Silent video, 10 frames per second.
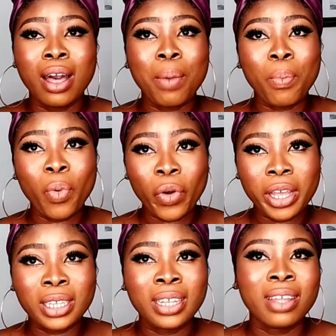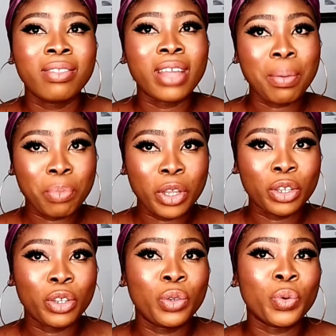point, that means
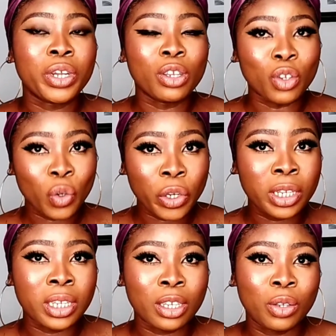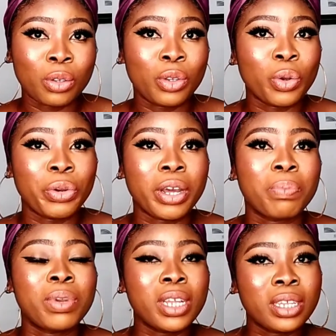you enjoyed this tutorial.
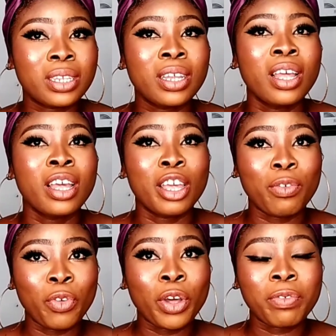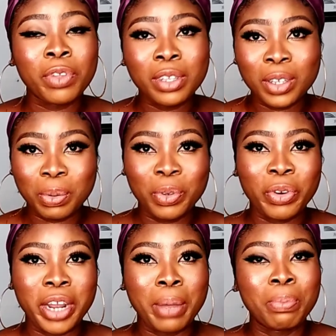Please, if you have not subscribed,